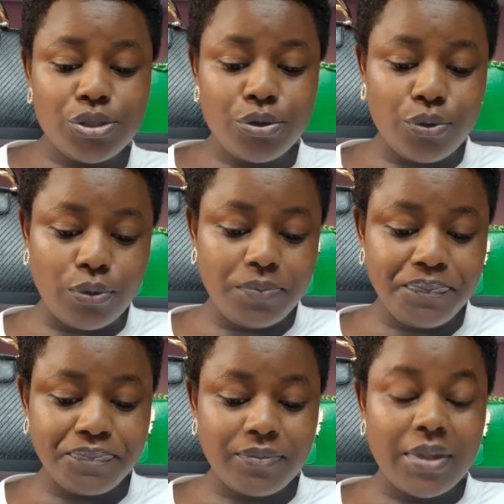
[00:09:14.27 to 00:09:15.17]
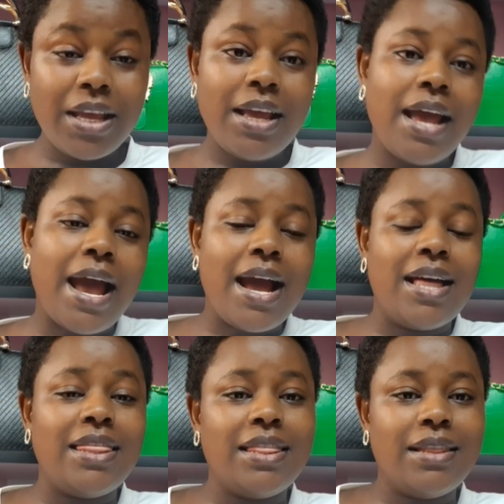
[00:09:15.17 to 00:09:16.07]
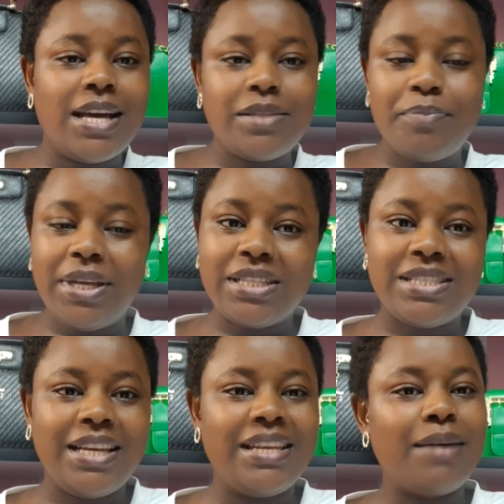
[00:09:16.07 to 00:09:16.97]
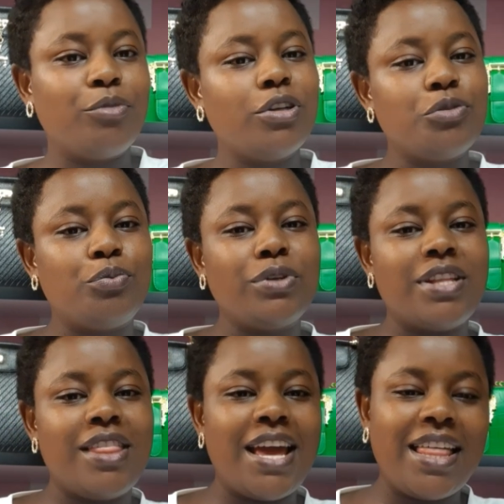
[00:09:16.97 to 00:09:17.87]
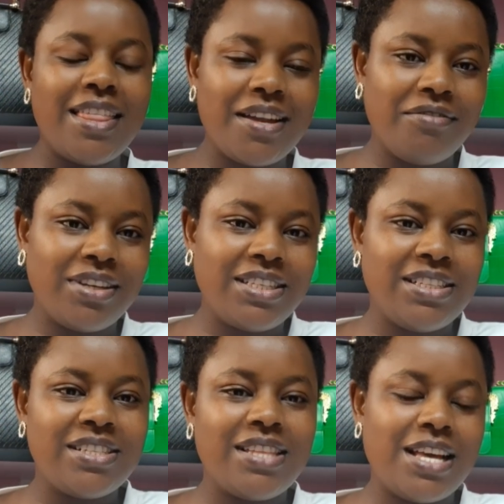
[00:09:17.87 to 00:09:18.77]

So that being said, I'm going to put the other advantages.